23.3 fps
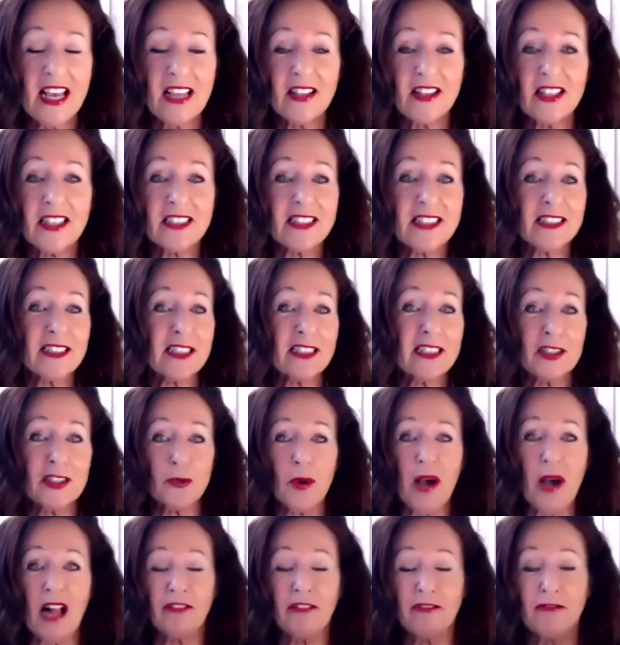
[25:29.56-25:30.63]
This is a
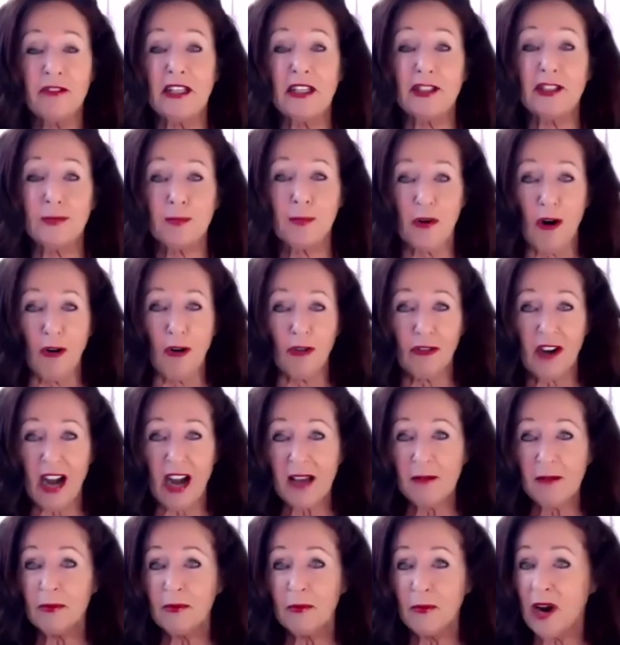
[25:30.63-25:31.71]
12 weeks
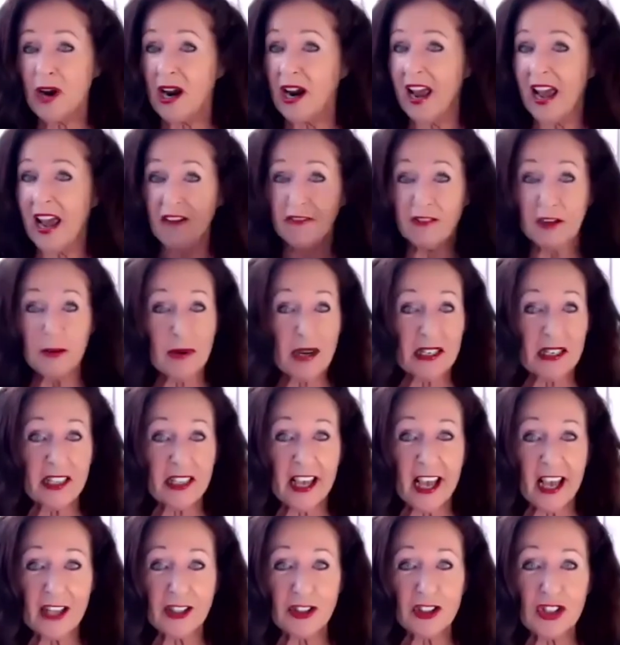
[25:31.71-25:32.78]
program where everybody
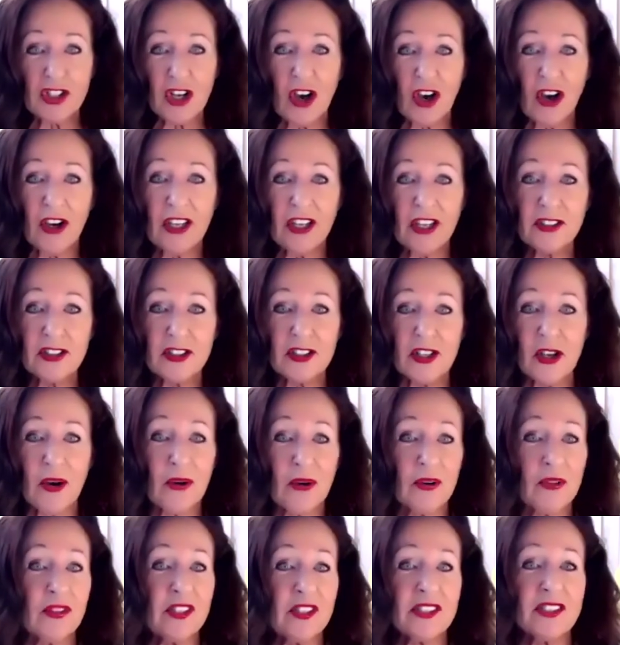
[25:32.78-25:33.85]
can join.
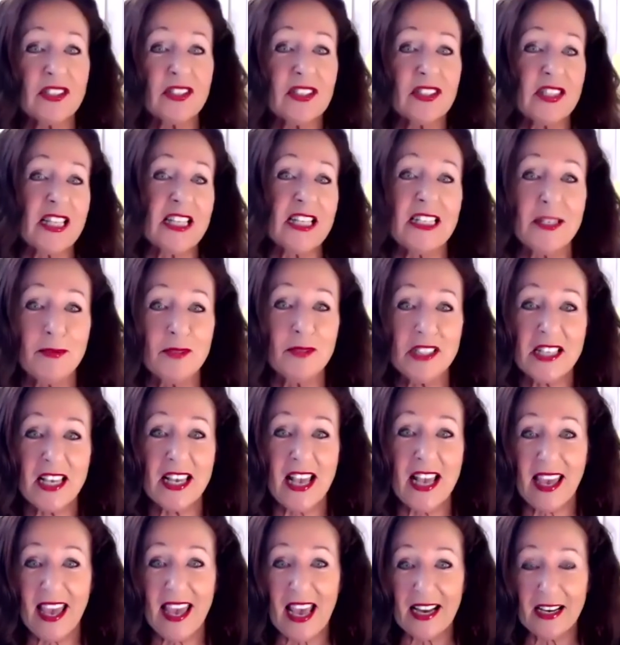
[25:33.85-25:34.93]
So this is the
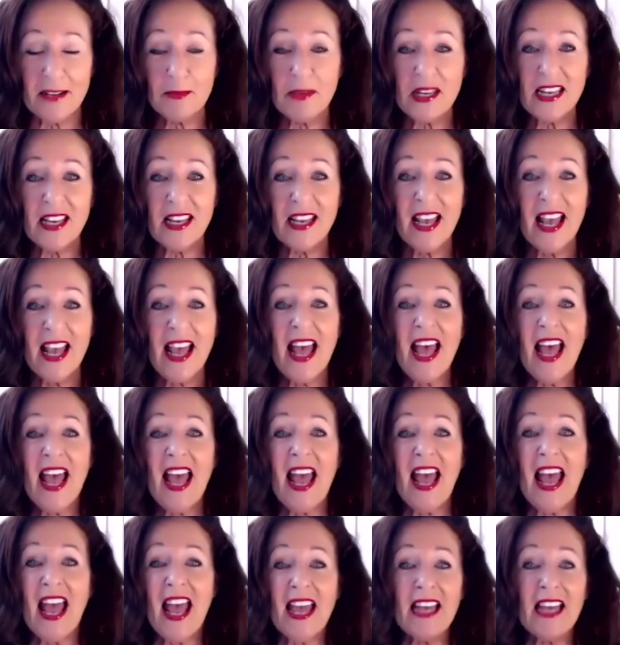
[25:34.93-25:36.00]
Nimsky Academy.
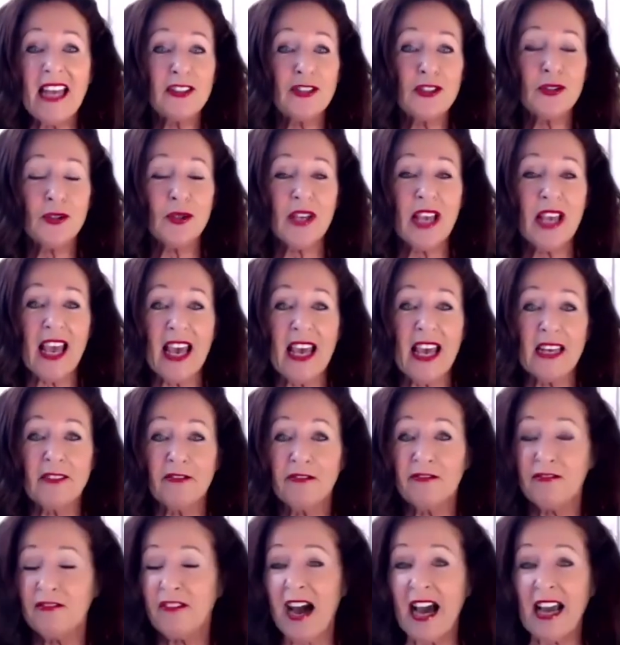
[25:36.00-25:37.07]
And you can
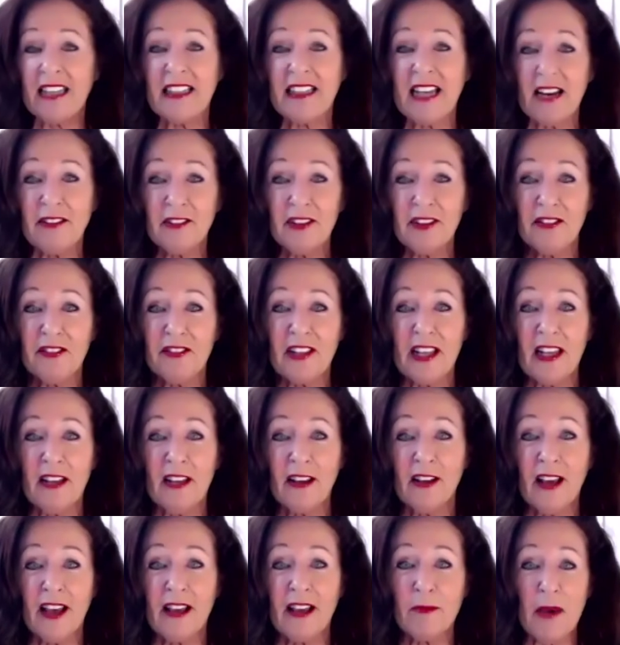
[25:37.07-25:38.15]
find
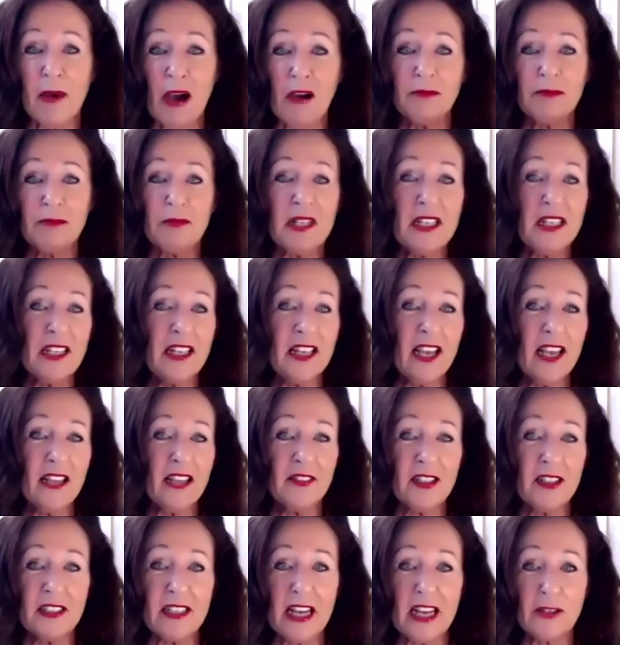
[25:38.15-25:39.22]
everything about me
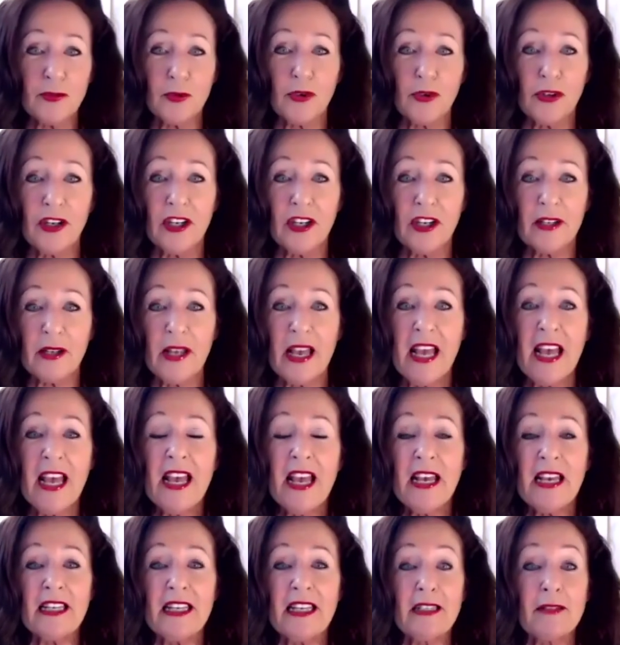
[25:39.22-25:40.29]
and the network
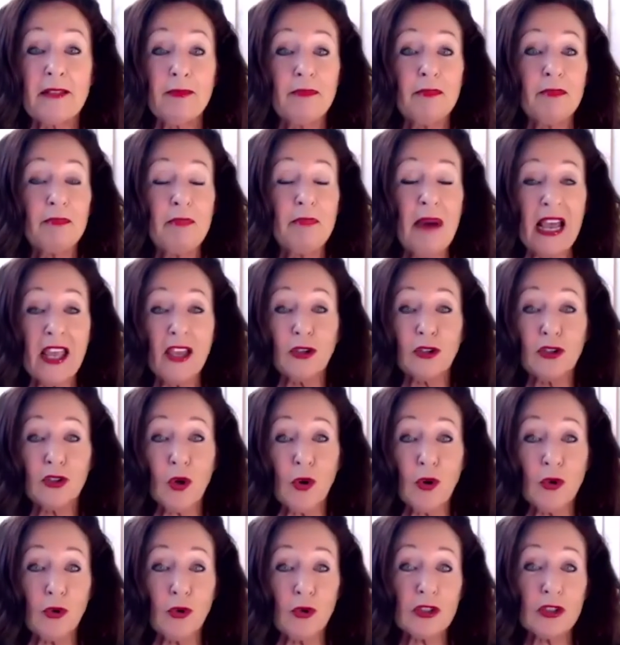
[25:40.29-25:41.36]
in
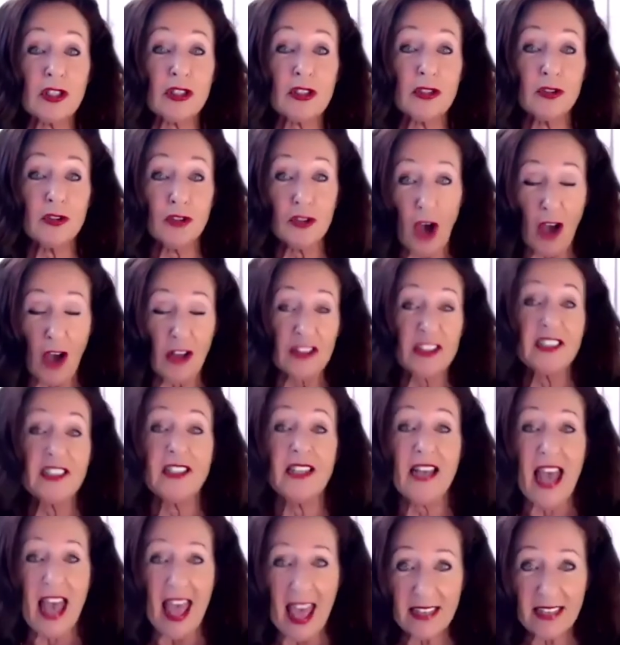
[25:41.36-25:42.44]

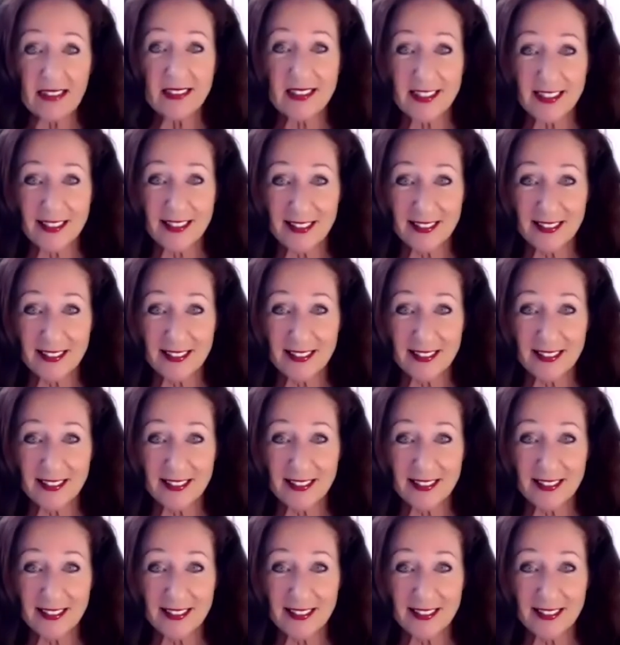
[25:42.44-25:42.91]
biotonus.net.